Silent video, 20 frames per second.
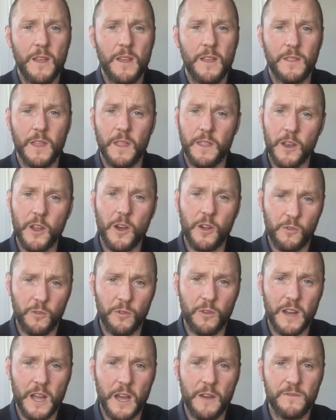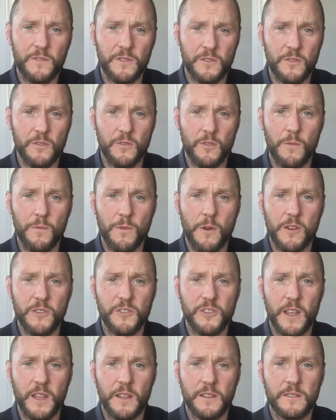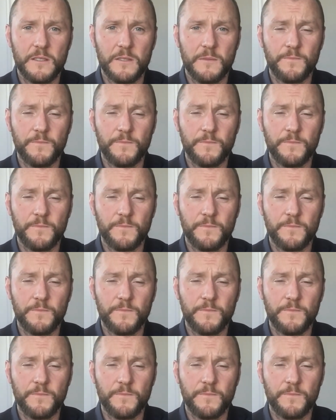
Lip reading: that they're not good enough to do your project.